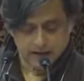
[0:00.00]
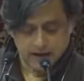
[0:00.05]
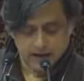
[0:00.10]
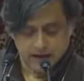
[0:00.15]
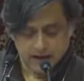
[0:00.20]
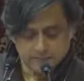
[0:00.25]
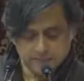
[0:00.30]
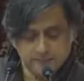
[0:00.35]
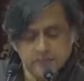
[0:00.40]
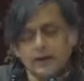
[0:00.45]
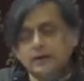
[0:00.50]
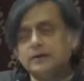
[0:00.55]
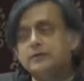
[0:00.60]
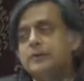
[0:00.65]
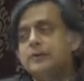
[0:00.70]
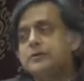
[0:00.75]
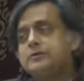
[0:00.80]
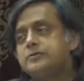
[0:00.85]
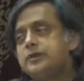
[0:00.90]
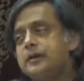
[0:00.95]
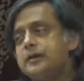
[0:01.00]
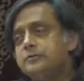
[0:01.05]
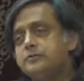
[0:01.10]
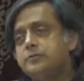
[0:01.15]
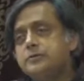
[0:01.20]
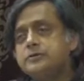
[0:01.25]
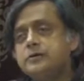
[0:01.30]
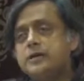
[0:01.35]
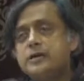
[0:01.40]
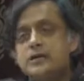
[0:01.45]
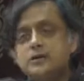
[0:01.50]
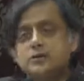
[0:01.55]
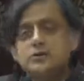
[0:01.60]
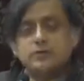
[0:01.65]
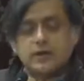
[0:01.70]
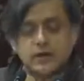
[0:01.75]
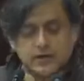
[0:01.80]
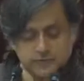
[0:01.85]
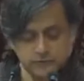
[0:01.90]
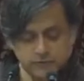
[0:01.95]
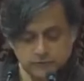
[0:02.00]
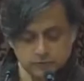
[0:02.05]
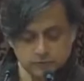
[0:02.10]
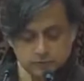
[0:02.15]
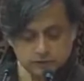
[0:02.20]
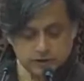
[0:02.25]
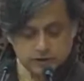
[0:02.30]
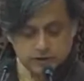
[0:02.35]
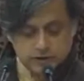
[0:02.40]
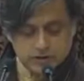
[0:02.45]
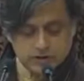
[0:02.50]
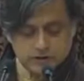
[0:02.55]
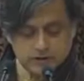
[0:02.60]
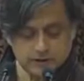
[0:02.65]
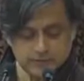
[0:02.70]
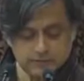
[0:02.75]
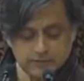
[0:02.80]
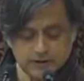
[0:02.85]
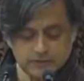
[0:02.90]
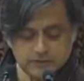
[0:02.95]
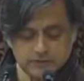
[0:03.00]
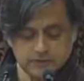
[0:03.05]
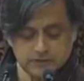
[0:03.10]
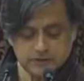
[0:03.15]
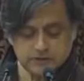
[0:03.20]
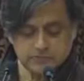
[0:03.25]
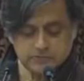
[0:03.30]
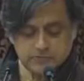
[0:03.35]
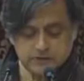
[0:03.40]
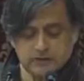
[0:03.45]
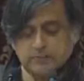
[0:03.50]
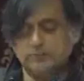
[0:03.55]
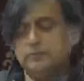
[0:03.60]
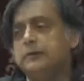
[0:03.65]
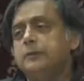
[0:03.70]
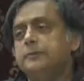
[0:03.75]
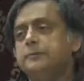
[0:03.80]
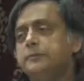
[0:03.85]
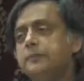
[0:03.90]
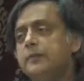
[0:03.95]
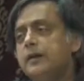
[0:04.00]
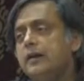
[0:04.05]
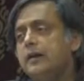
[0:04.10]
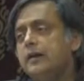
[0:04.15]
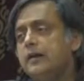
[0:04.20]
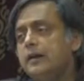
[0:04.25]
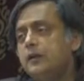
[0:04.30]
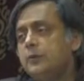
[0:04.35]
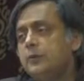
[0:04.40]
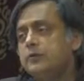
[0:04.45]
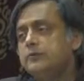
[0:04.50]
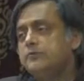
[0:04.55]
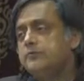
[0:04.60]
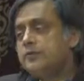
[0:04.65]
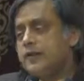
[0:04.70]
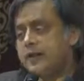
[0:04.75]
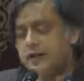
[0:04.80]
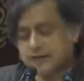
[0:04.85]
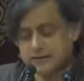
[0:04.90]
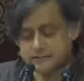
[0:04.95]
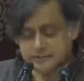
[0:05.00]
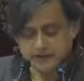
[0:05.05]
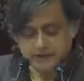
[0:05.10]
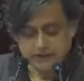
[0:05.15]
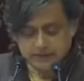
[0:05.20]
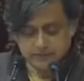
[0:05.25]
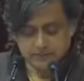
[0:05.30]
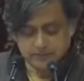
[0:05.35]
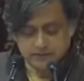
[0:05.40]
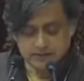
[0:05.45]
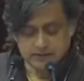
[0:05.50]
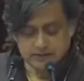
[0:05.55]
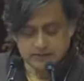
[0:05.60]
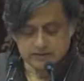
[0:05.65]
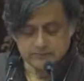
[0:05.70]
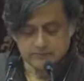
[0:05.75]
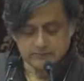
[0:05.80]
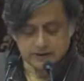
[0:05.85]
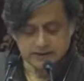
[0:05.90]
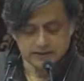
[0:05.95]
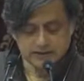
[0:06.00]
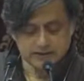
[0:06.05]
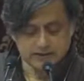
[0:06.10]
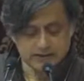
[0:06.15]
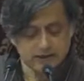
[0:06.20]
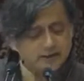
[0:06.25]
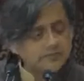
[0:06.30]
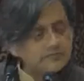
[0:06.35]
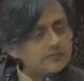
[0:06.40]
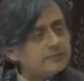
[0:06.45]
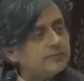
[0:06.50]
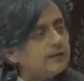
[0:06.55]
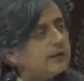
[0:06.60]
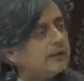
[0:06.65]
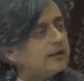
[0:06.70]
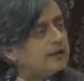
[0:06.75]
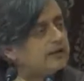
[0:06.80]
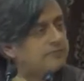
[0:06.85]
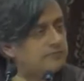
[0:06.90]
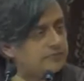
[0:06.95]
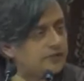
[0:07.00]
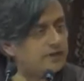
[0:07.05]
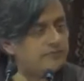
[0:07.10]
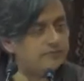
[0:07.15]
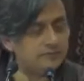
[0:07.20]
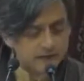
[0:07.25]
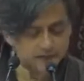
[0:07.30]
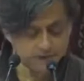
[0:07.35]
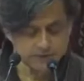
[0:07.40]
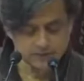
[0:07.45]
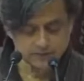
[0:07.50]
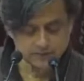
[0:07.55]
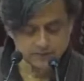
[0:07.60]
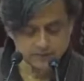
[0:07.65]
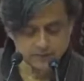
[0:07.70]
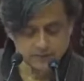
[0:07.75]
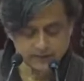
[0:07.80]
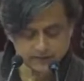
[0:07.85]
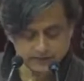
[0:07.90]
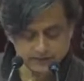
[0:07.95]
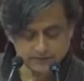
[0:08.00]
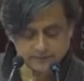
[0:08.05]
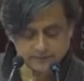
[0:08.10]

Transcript: and parliamentary input into their formulation and passage is minimal, with very many bills passing after barely 5 minutes of debate.